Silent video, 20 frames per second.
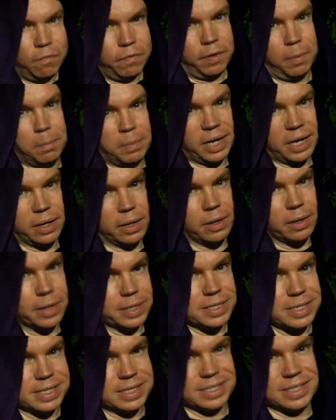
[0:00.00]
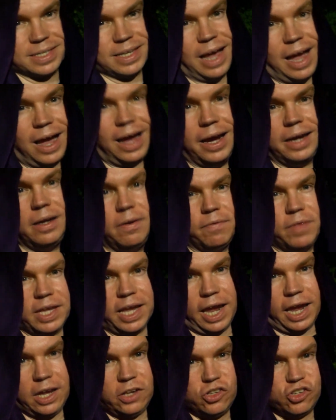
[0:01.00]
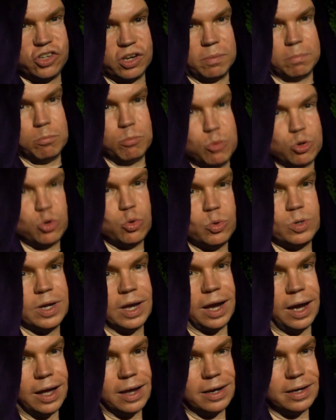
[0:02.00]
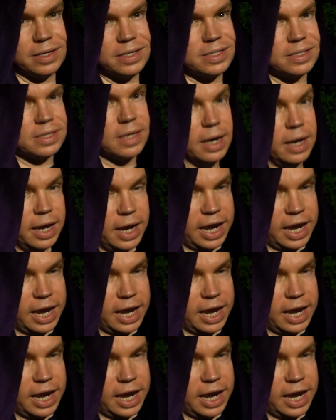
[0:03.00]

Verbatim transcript: silver mirror is a sign of the ancient moon goddess,